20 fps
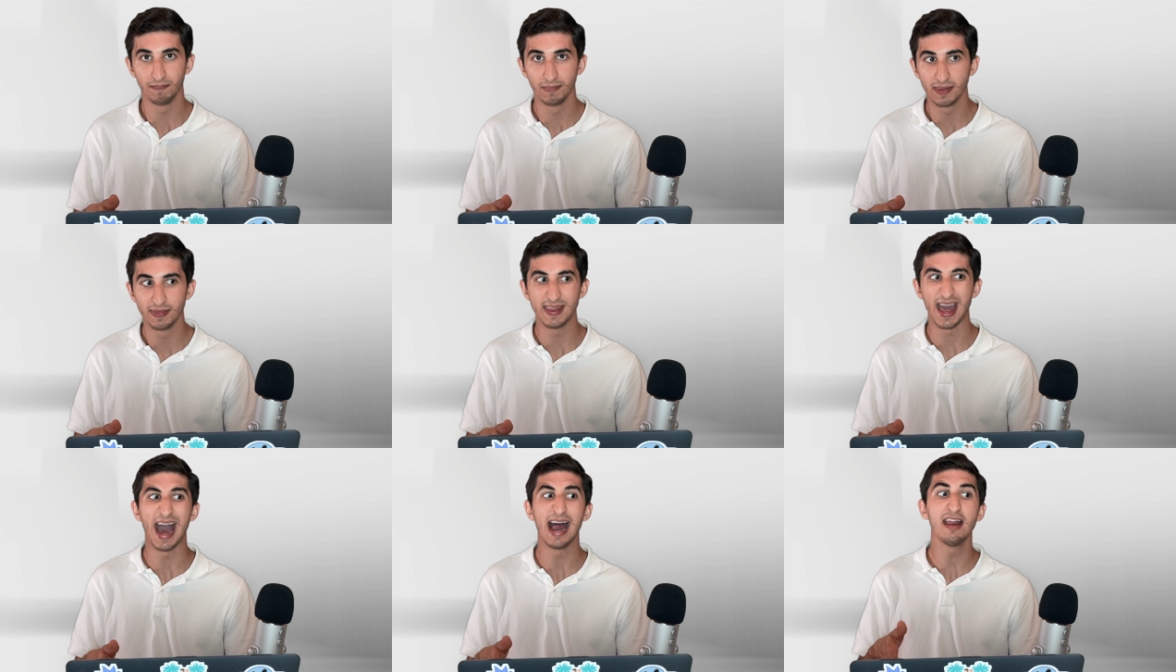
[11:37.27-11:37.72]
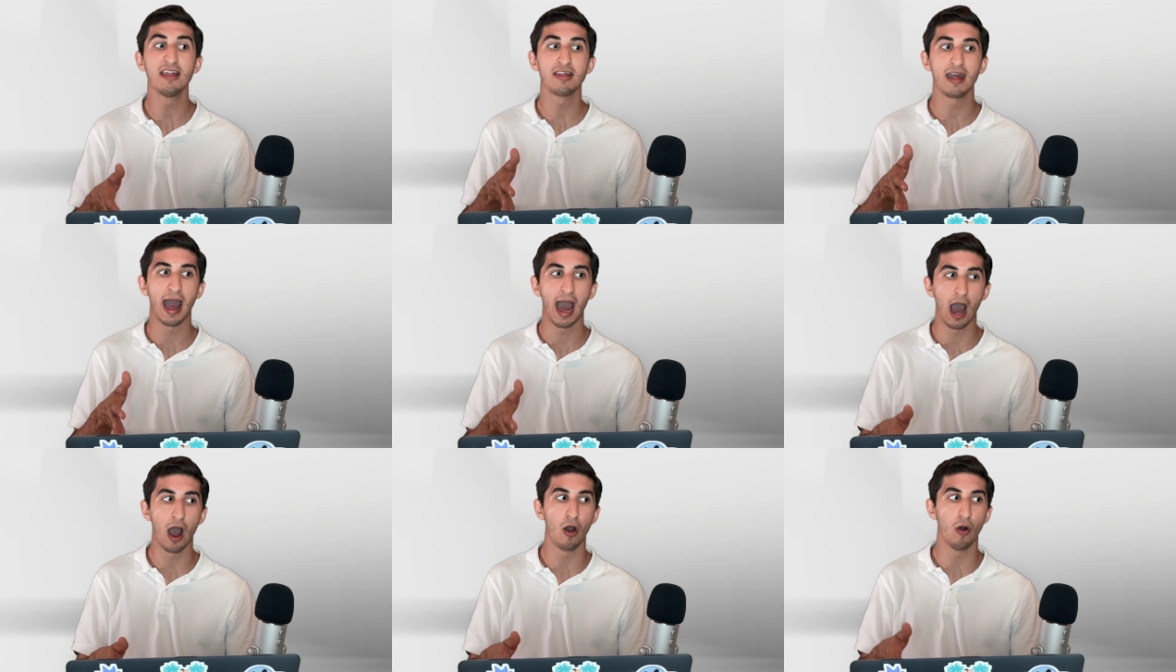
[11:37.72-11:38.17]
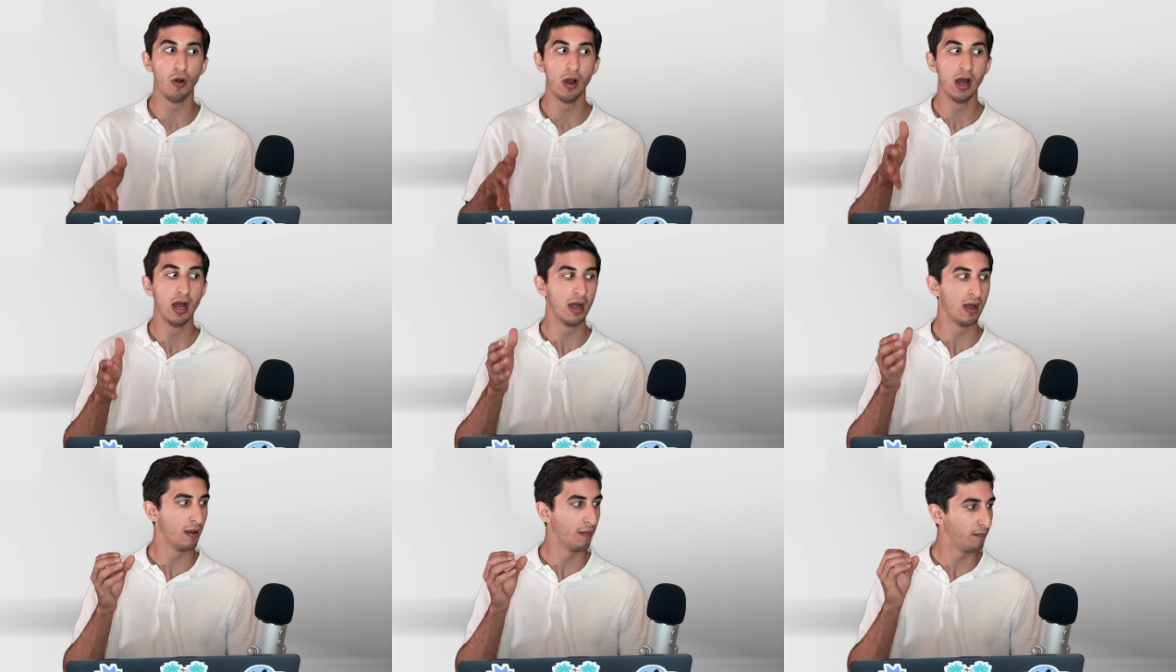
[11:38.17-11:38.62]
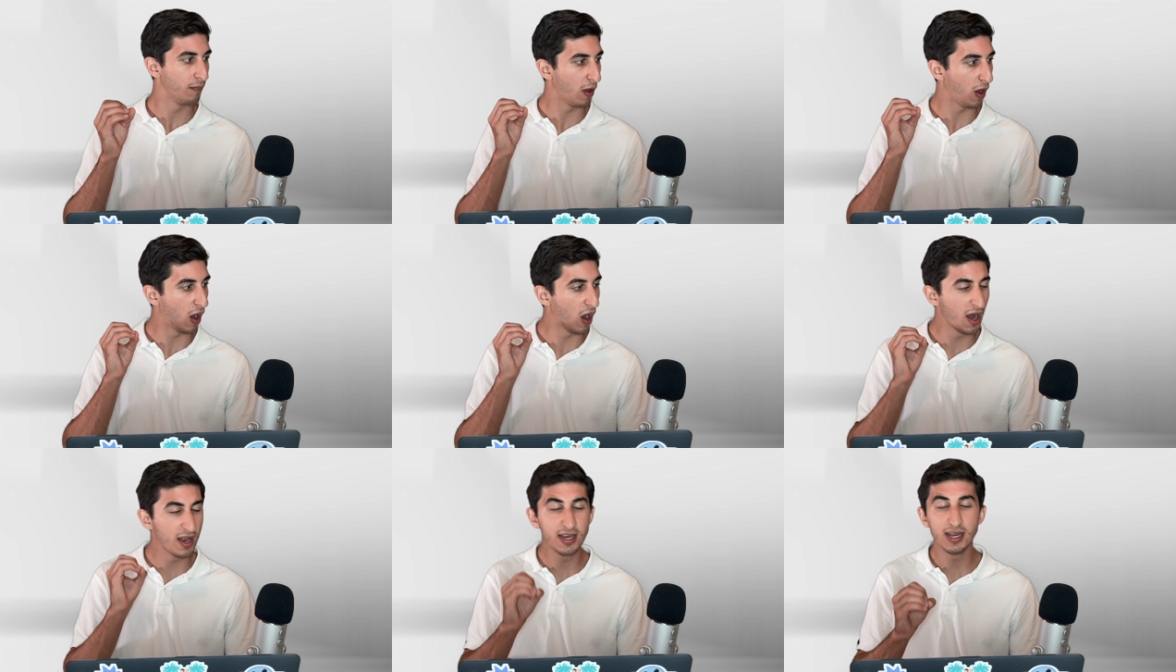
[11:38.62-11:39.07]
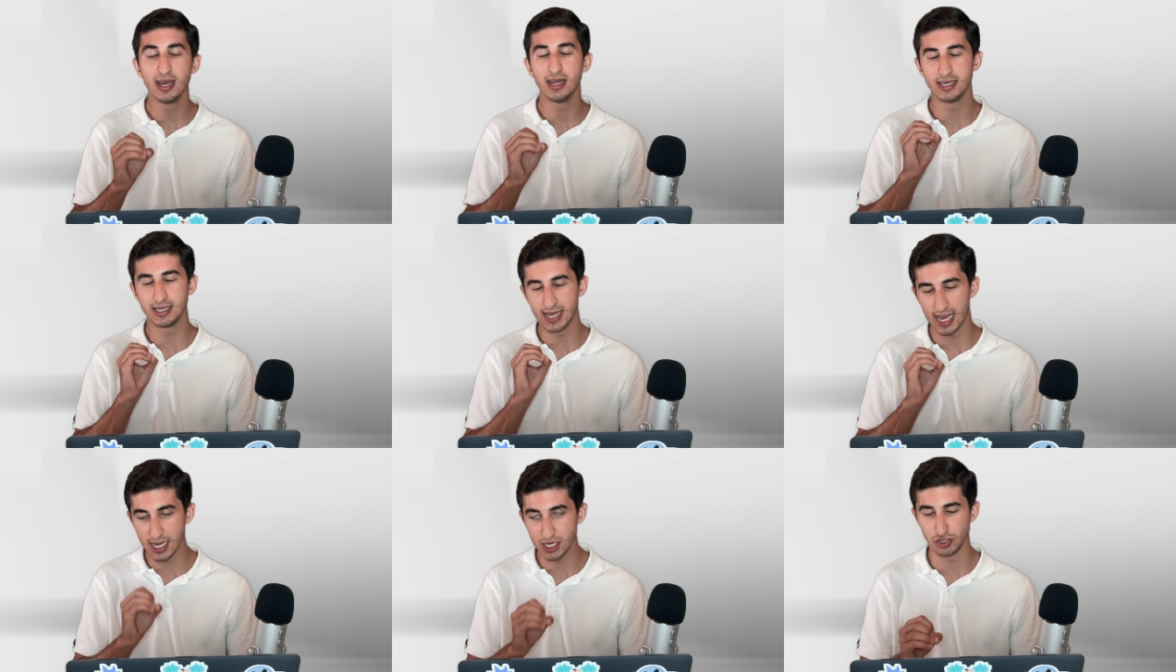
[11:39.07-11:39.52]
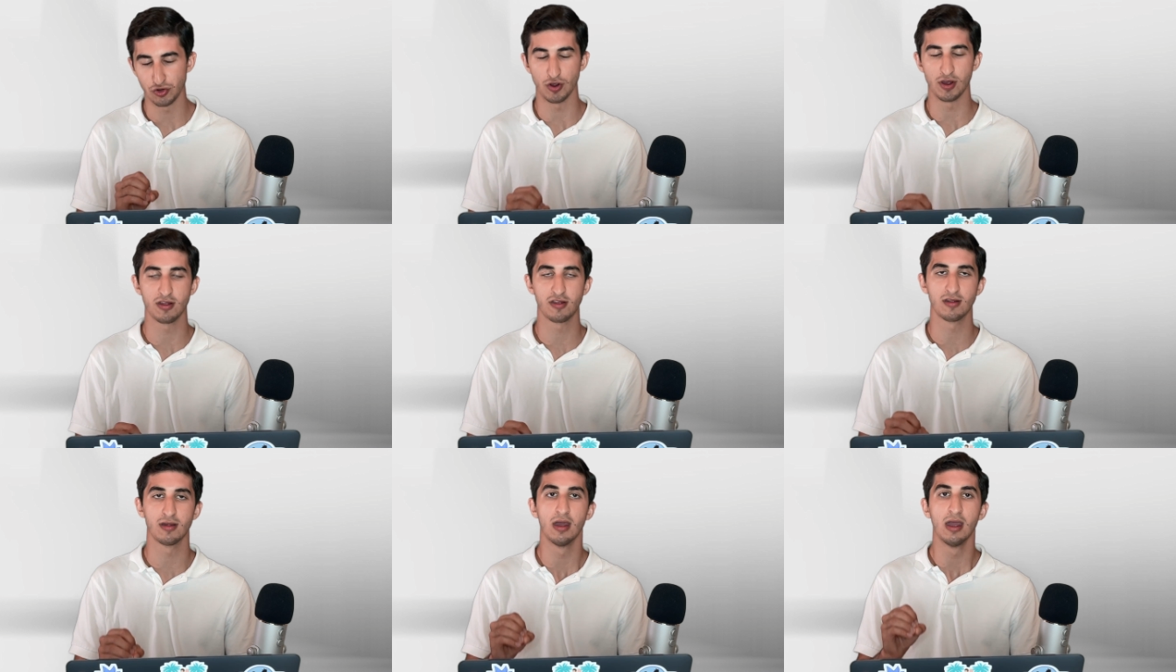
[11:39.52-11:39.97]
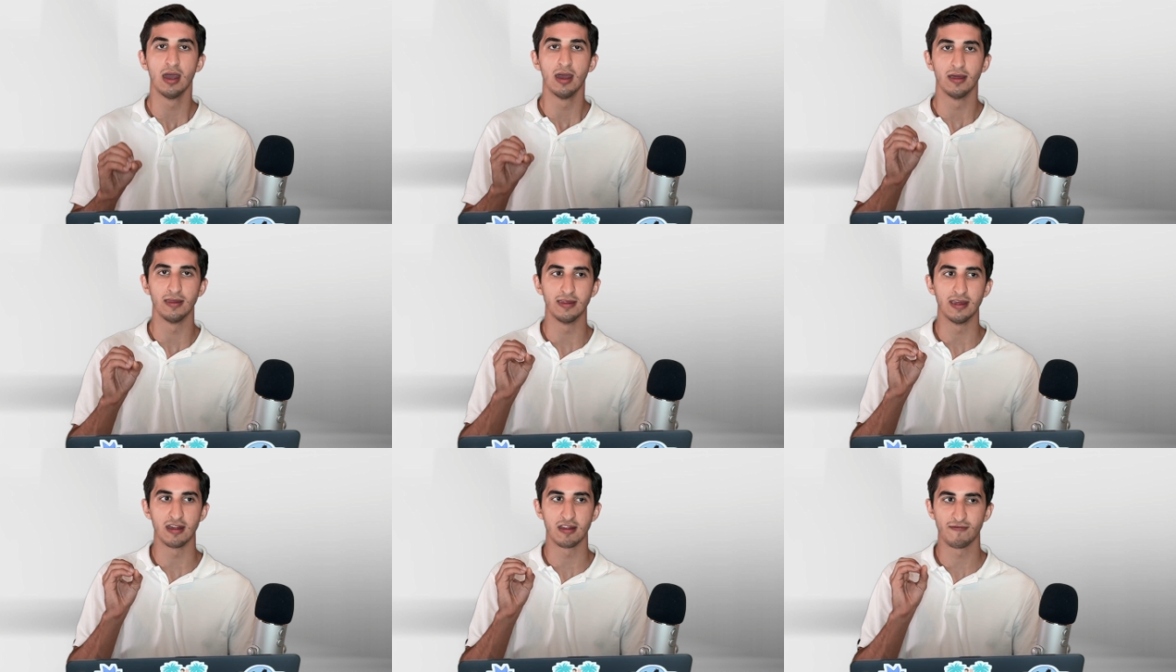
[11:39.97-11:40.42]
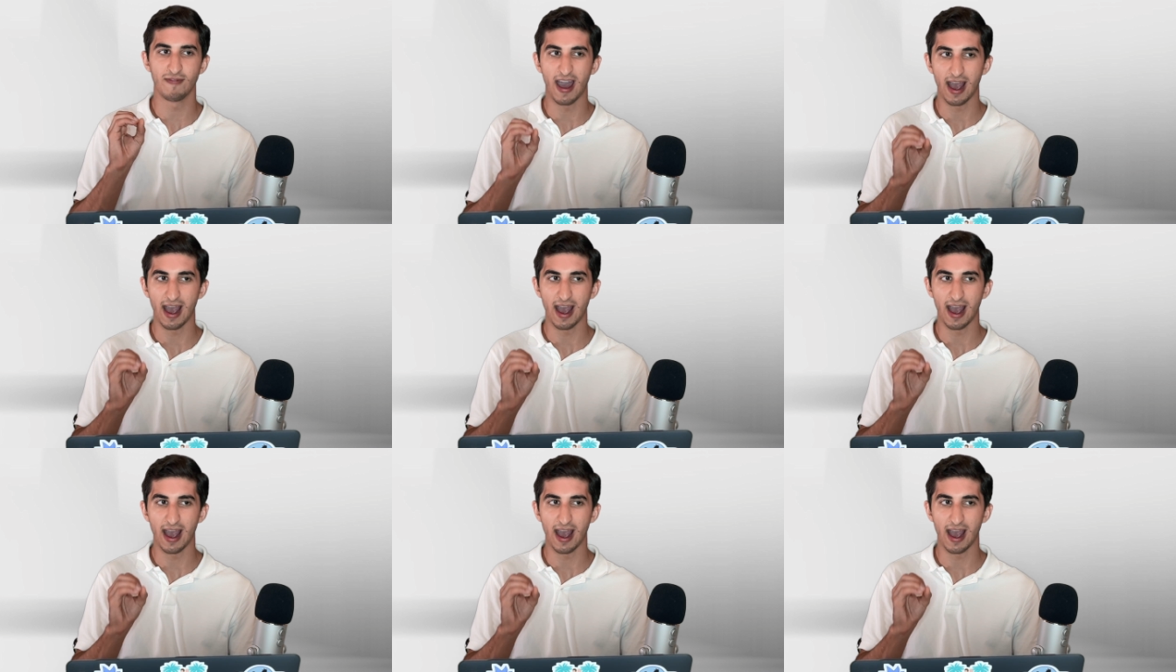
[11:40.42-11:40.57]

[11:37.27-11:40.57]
That is how undangerous this